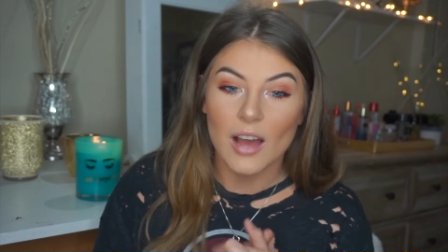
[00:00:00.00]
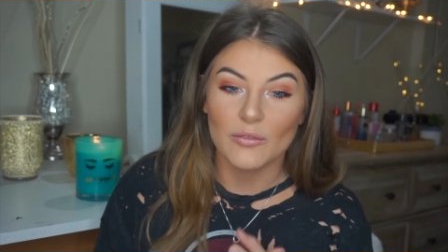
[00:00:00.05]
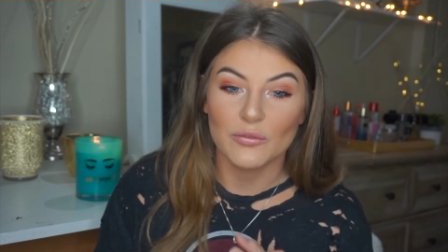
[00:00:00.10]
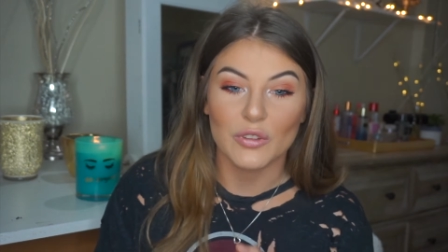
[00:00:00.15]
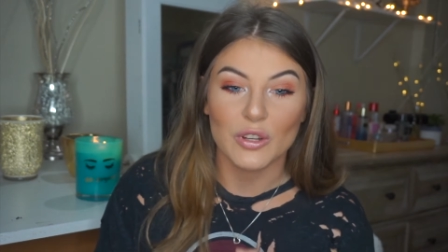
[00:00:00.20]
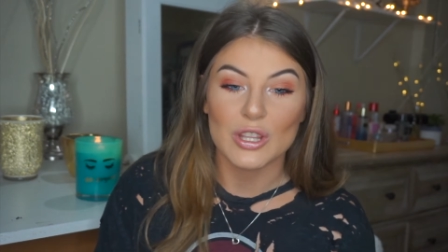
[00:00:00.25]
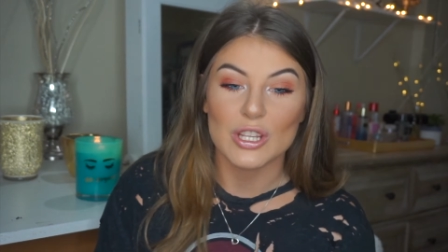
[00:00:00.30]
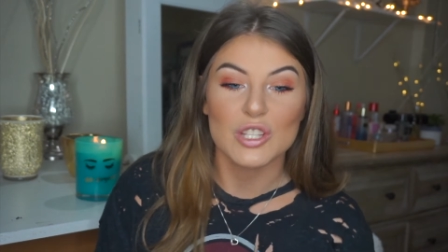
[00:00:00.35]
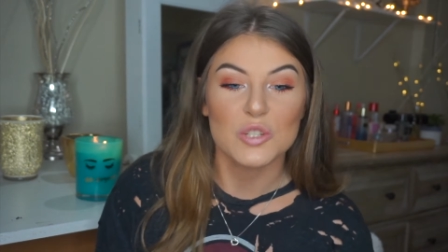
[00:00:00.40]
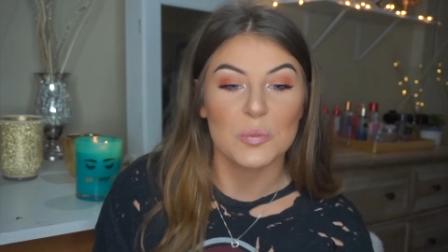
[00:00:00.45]
for
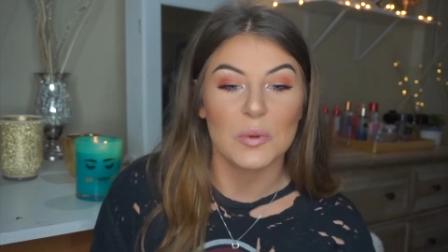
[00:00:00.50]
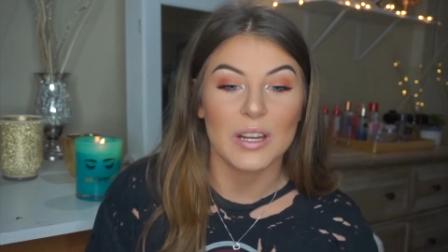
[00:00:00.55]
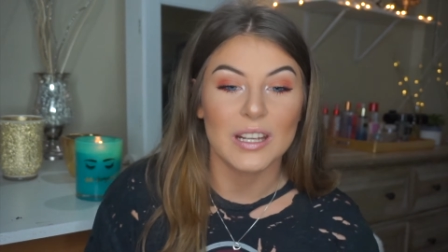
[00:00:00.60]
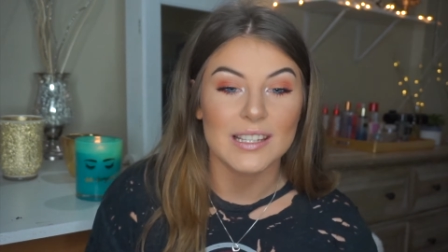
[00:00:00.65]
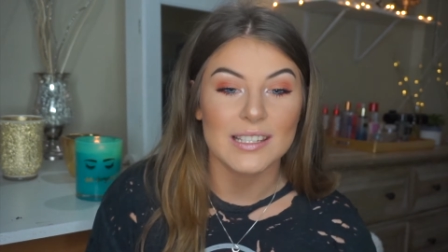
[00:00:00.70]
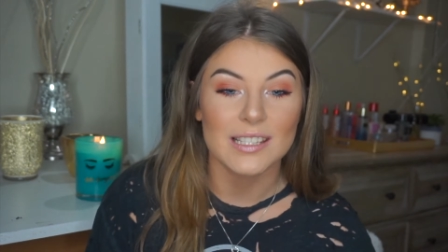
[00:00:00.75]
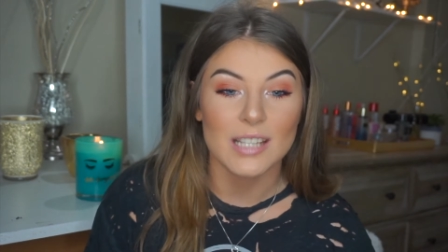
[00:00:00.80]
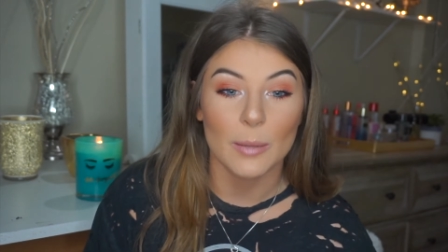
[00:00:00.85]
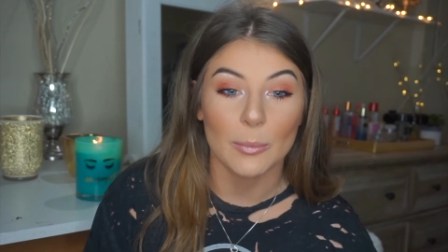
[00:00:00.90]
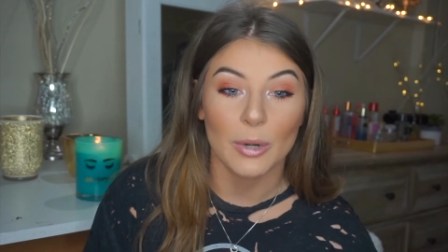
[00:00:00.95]
the spring and
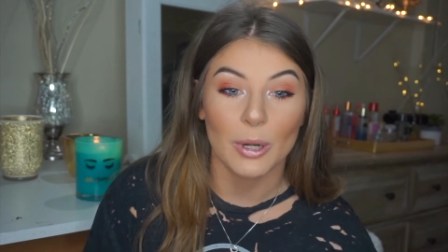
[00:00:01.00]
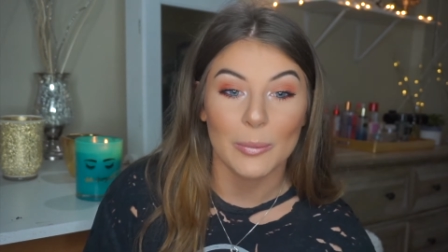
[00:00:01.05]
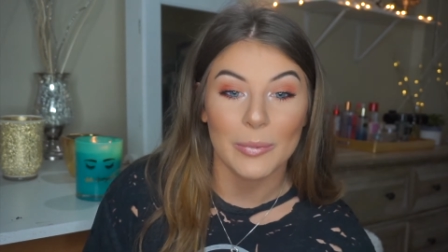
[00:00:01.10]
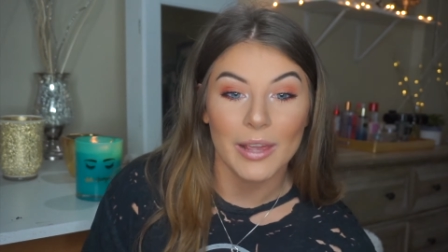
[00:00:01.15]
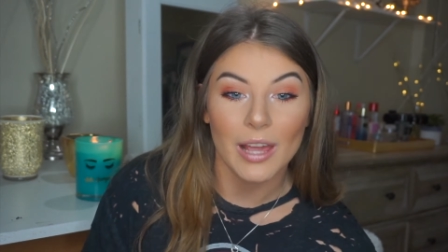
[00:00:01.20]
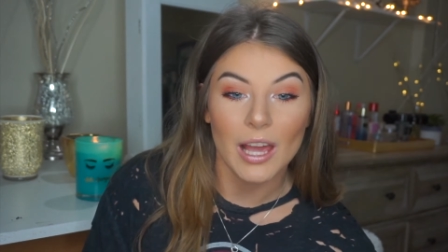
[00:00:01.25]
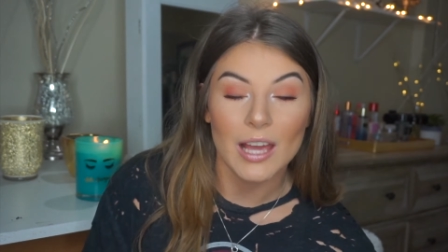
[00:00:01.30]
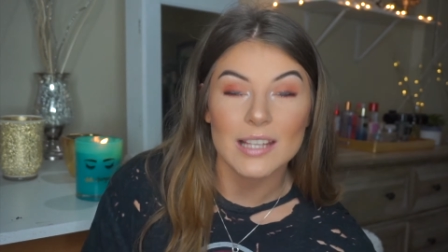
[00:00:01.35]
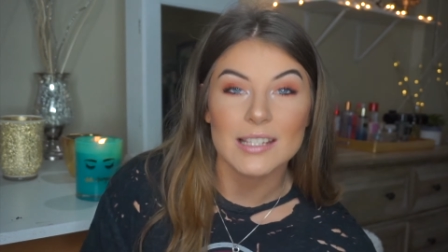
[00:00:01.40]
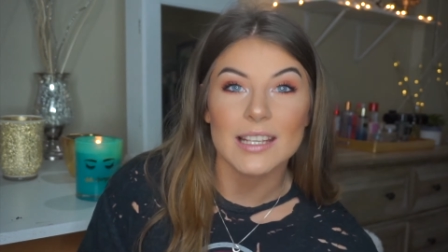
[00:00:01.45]
summer
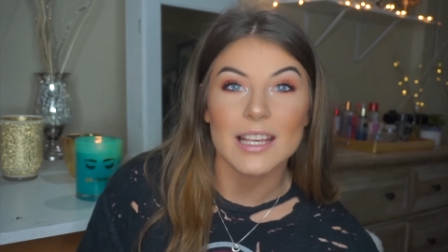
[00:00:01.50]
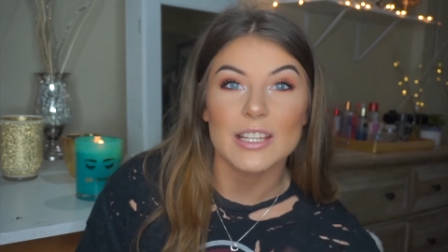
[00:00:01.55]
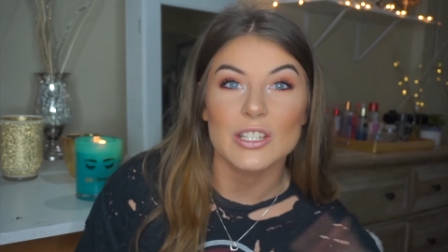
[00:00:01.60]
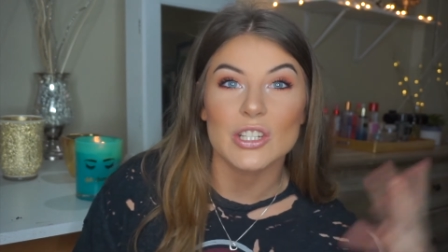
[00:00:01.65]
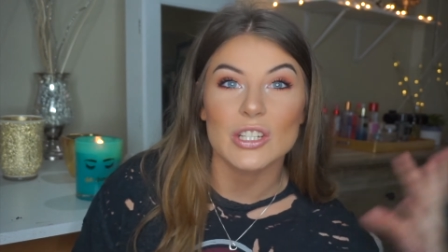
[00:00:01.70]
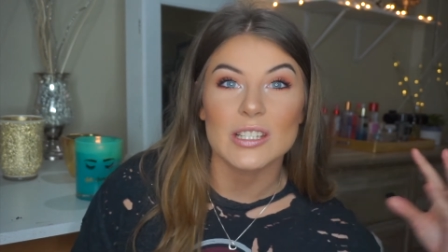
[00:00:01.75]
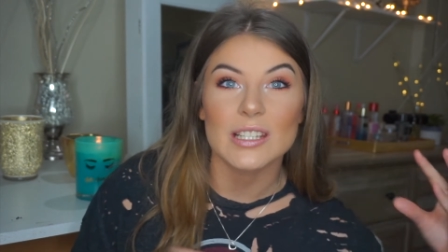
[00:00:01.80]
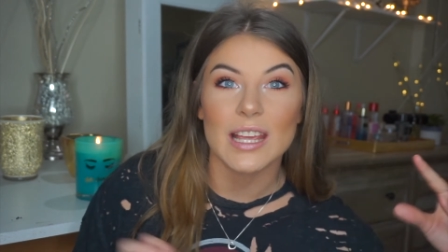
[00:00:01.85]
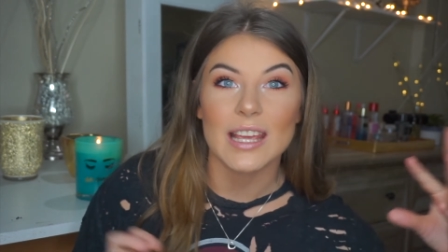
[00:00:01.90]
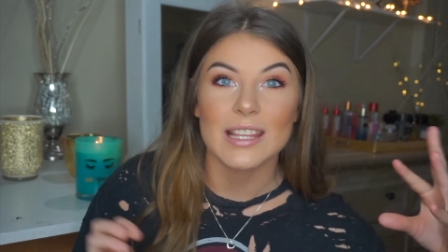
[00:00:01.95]
because
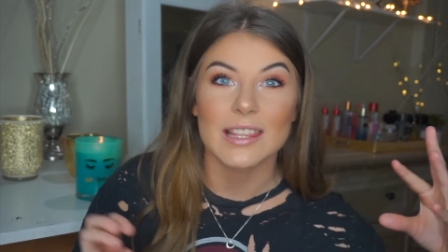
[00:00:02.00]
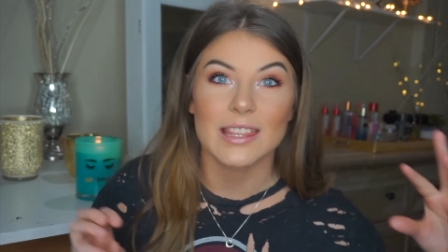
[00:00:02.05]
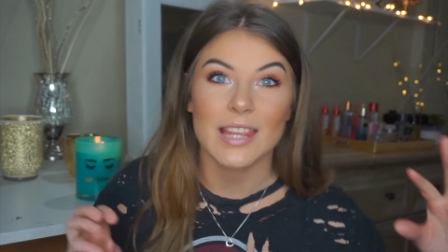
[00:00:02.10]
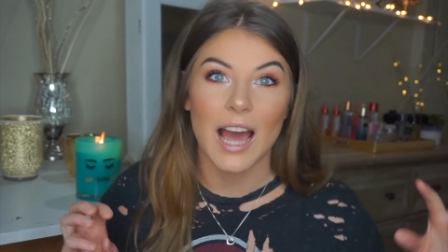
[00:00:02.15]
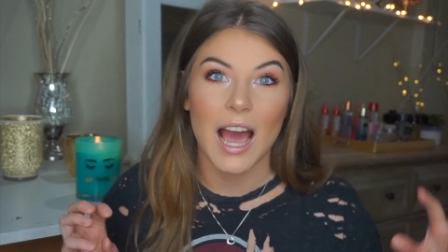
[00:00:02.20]
the